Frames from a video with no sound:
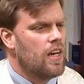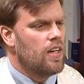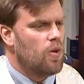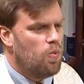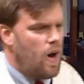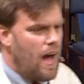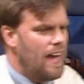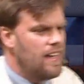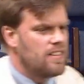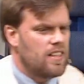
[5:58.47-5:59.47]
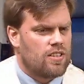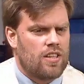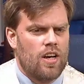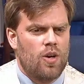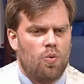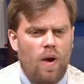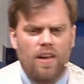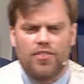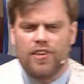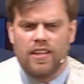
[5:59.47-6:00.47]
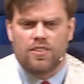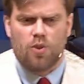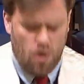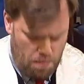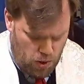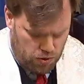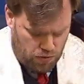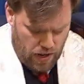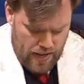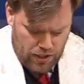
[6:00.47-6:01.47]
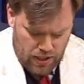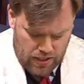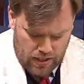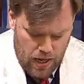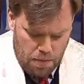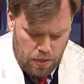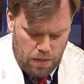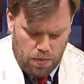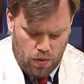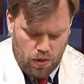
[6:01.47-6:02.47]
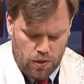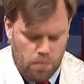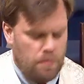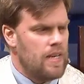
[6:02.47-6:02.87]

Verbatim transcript: uh, wisest, wealthiest, or most righteous people to be